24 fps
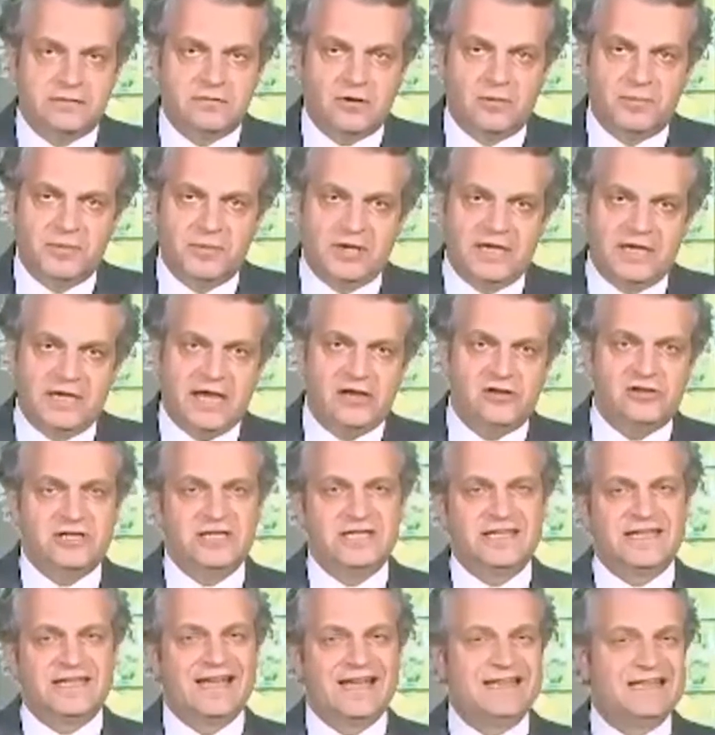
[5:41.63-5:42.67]

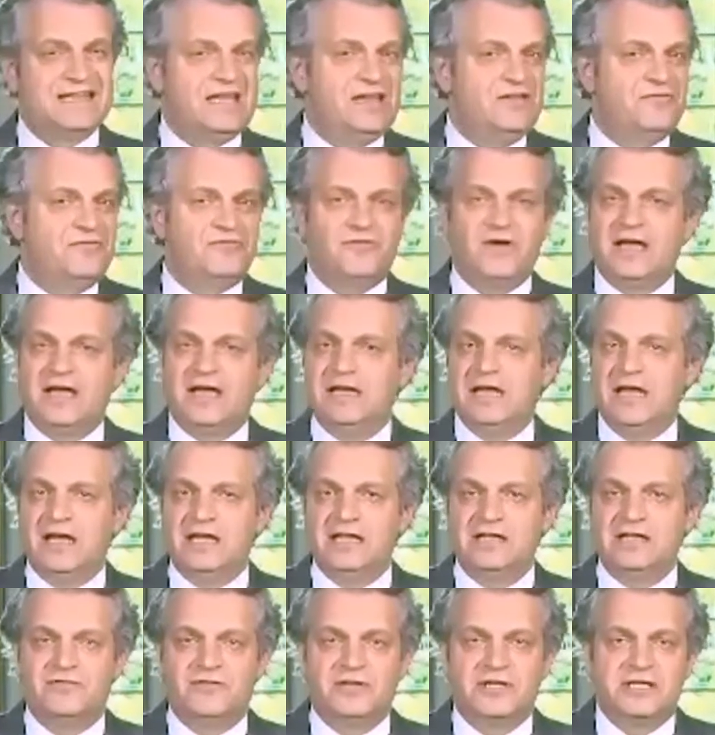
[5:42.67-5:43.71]
communications, IT,
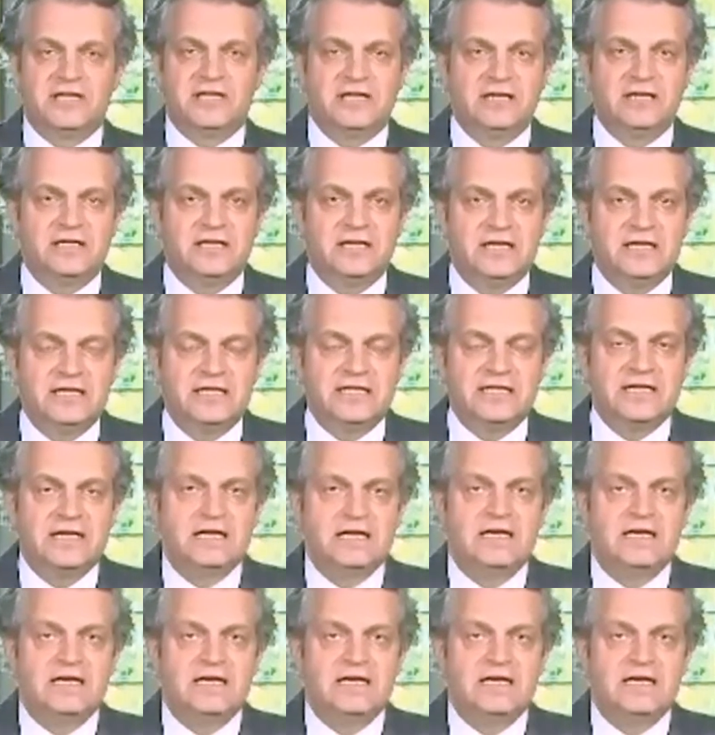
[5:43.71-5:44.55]
finance, facilities,